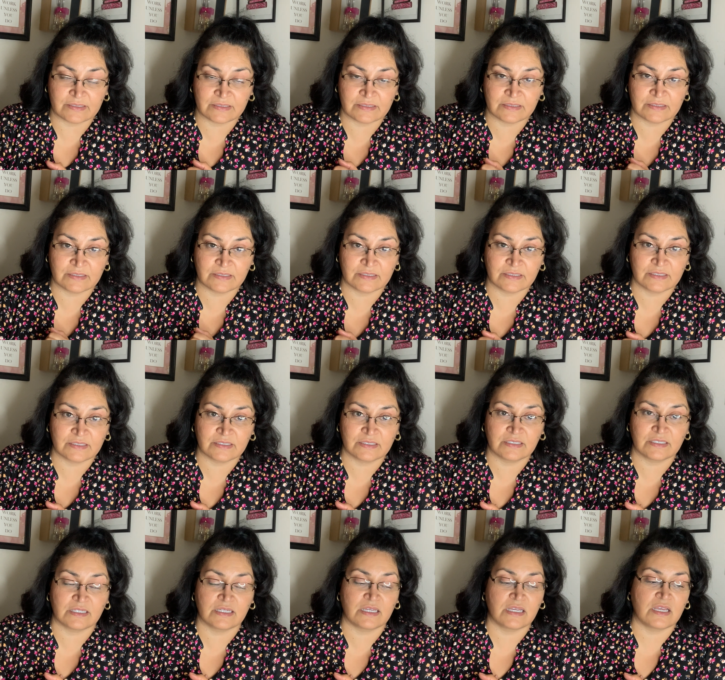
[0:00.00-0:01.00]

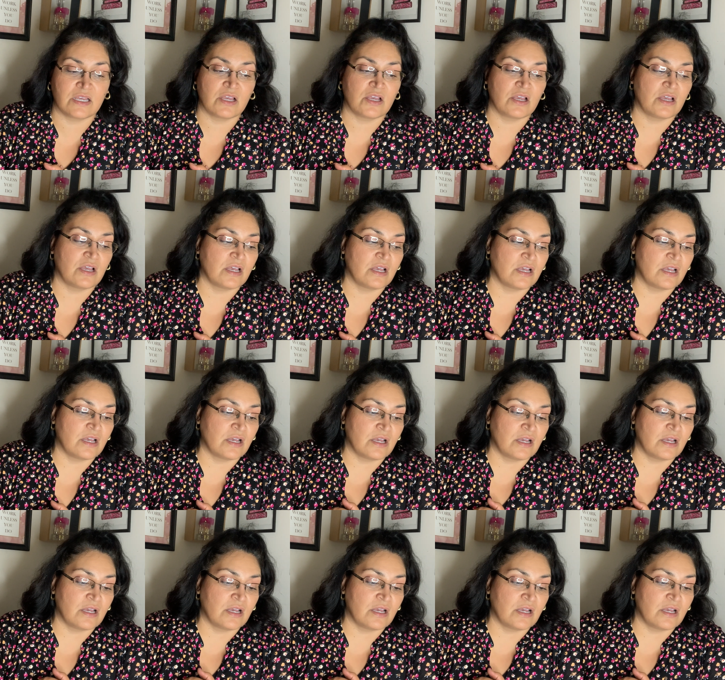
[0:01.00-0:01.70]
(no one is talking)